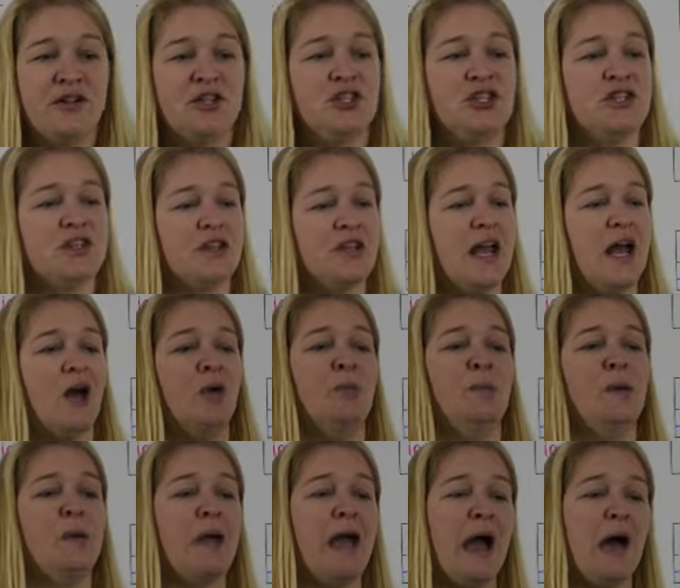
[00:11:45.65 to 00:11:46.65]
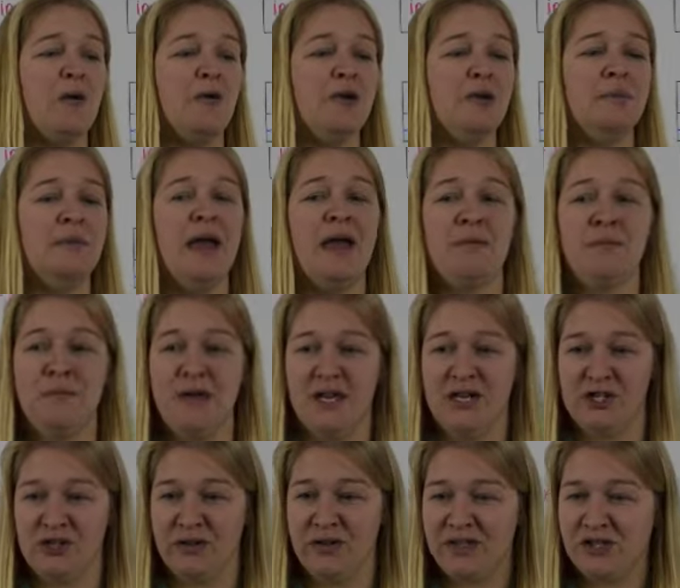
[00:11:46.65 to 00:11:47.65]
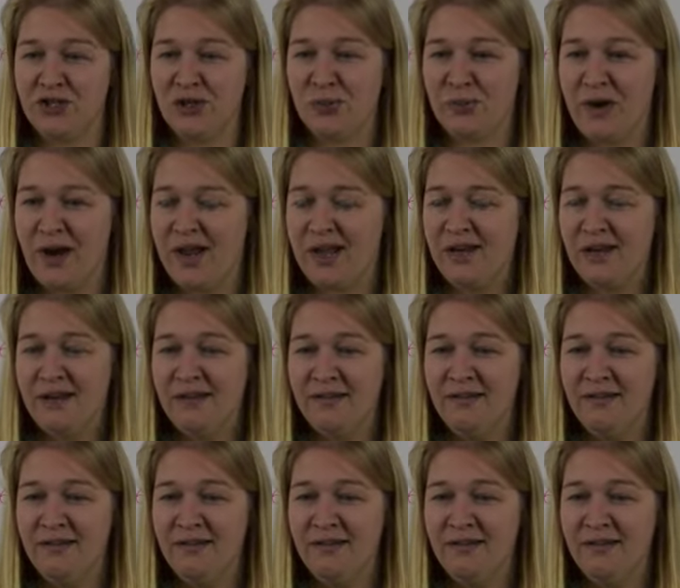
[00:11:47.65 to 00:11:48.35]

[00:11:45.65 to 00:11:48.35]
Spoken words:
She's going to help you count them and make sure that you're right.